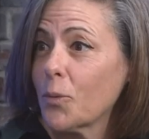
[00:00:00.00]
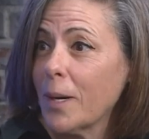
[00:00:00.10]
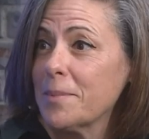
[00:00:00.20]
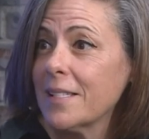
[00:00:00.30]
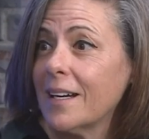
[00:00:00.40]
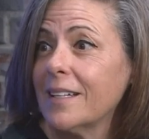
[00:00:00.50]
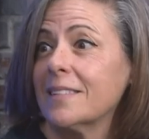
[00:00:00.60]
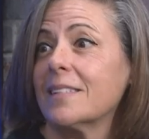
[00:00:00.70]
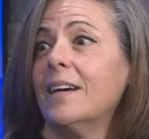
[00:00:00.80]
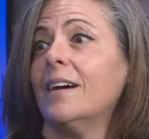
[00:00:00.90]

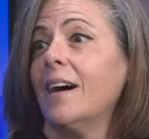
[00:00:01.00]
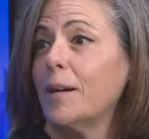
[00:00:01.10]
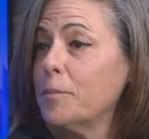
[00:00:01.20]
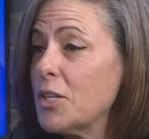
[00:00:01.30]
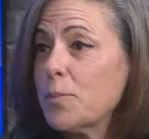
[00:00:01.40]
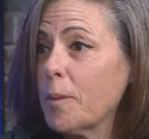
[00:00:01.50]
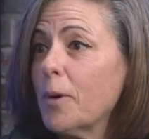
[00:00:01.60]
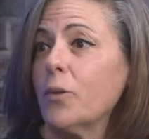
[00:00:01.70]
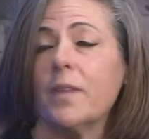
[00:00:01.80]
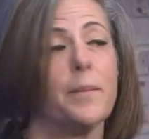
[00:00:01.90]
websites, um, just
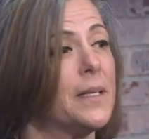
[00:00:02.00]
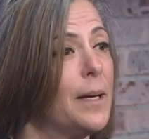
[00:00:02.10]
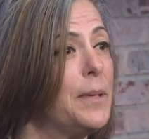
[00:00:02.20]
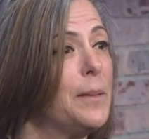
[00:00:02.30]
promote them and let